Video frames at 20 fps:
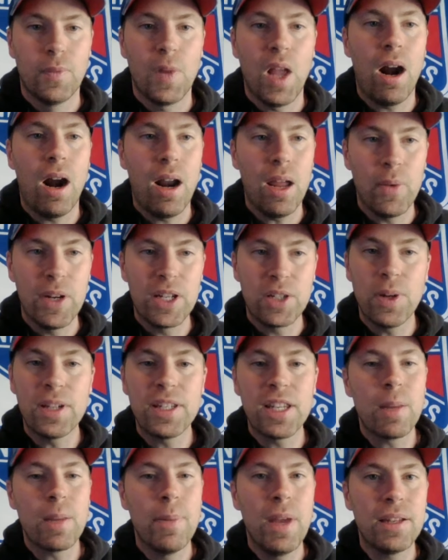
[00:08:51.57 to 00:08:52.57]
All right, we just want
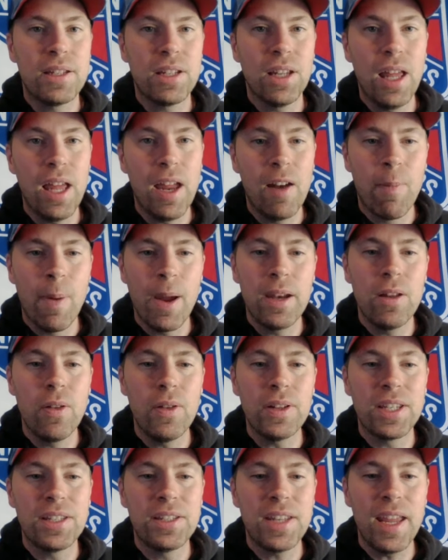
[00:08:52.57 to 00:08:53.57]
to take a minute to let everybody know
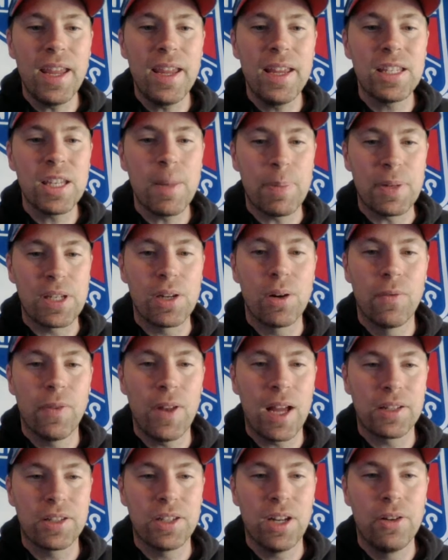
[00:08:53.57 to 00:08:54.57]
that today's episode of
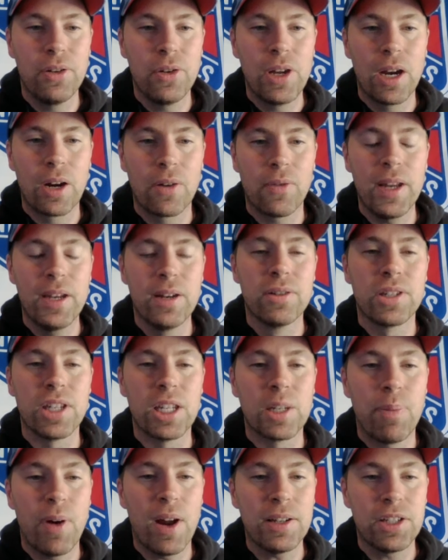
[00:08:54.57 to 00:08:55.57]
Locked On New York Rangers
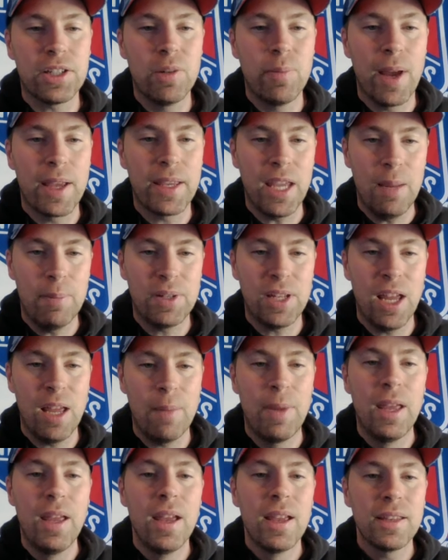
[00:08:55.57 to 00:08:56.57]
is brought to you by
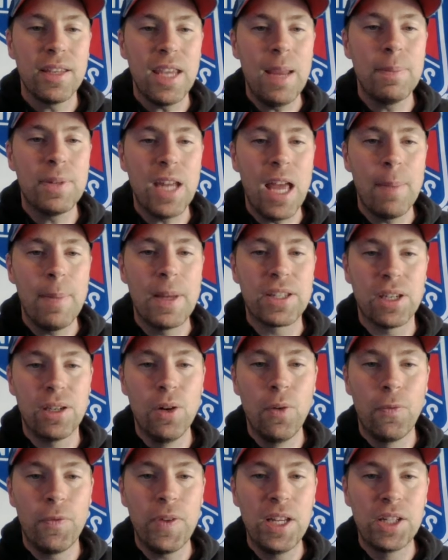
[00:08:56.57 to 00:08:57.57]
Gametime. Gametime has a
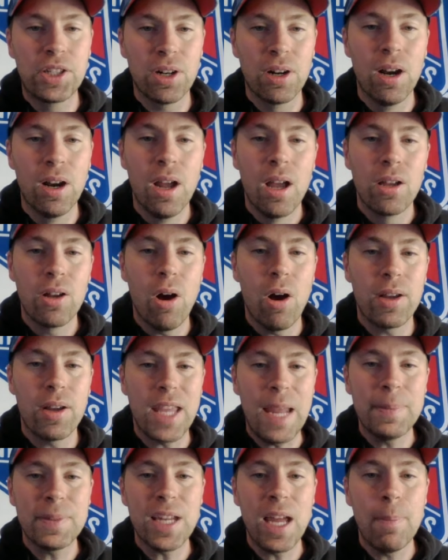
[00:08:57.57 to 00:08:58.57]
new feature called
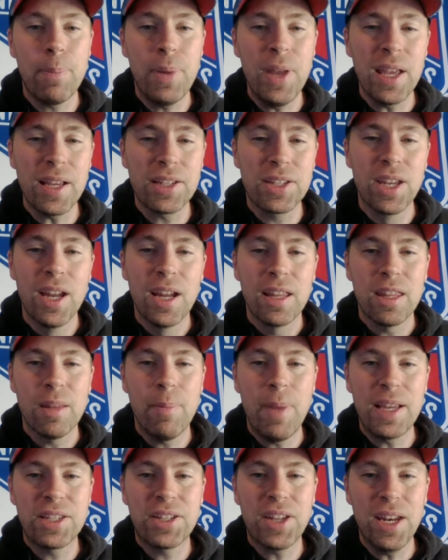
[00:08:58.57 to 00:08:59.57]
Gametime Picks that
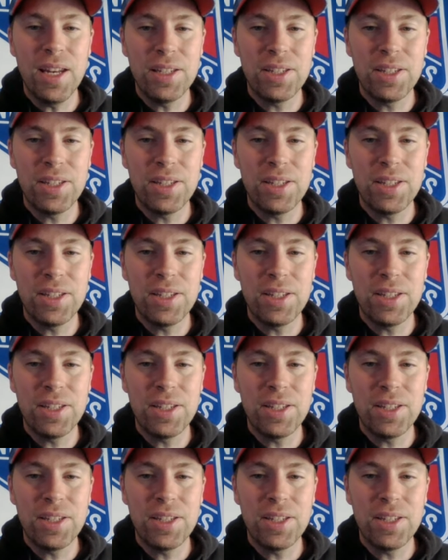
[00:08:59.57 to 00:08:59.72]
makes getting